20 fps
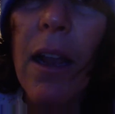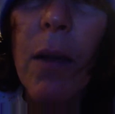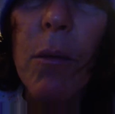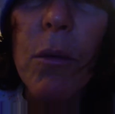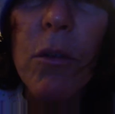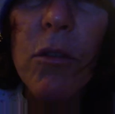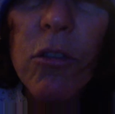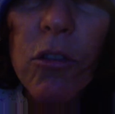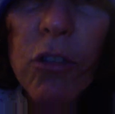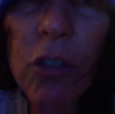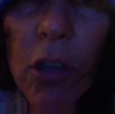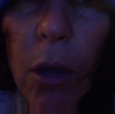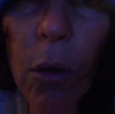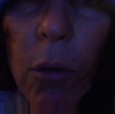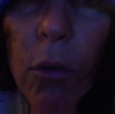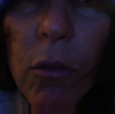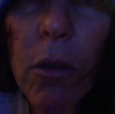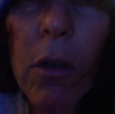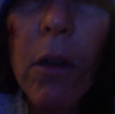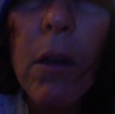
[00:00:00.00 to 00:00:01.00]
I was
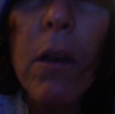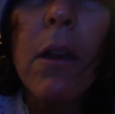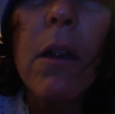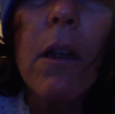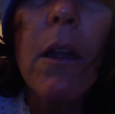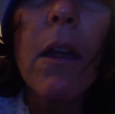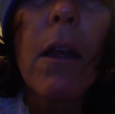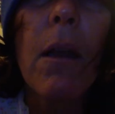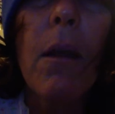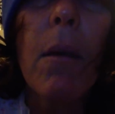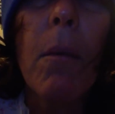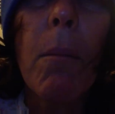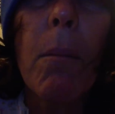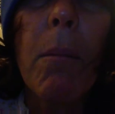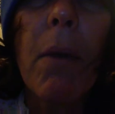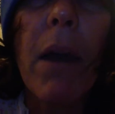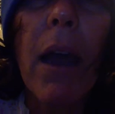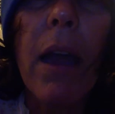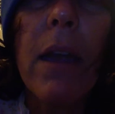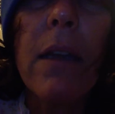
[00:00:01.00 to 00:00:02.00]
chosen,
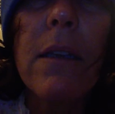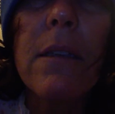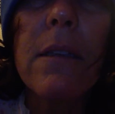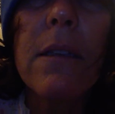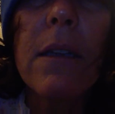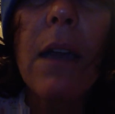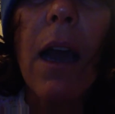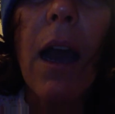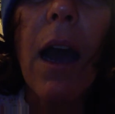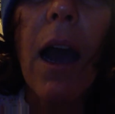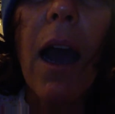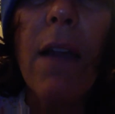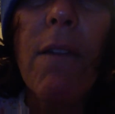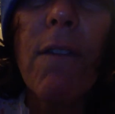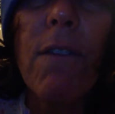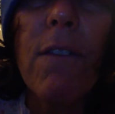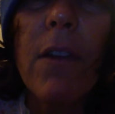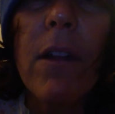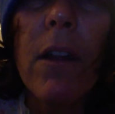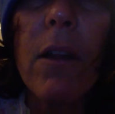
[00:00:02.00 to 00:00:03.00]
but I
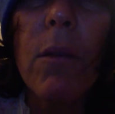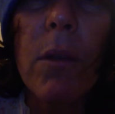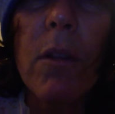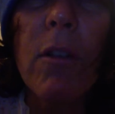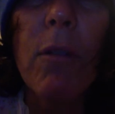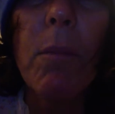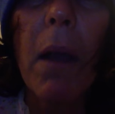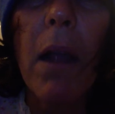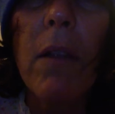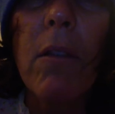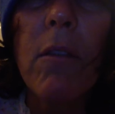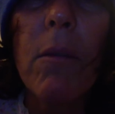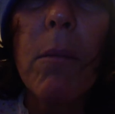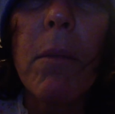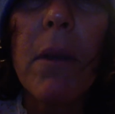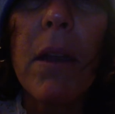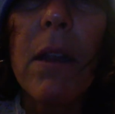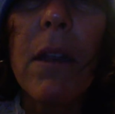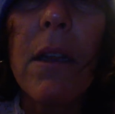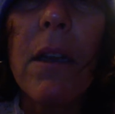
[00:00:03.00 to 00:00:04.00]
feel a
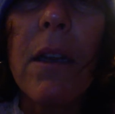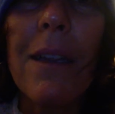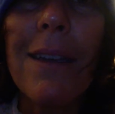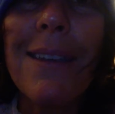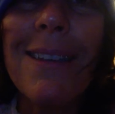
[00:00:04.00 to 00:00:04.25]
responsibility